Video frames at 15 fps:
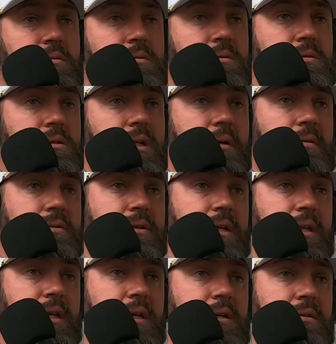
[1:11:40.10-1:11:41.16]
Um, okay.
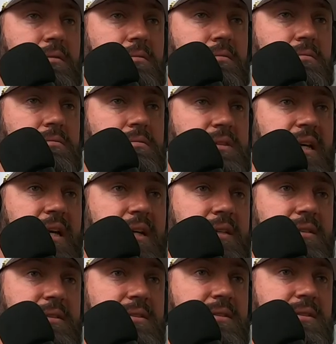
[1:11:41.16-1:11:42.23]
sure, if it tastes good. Yeah,
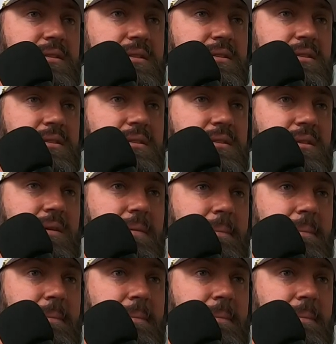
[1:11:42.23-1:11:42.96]
I, have had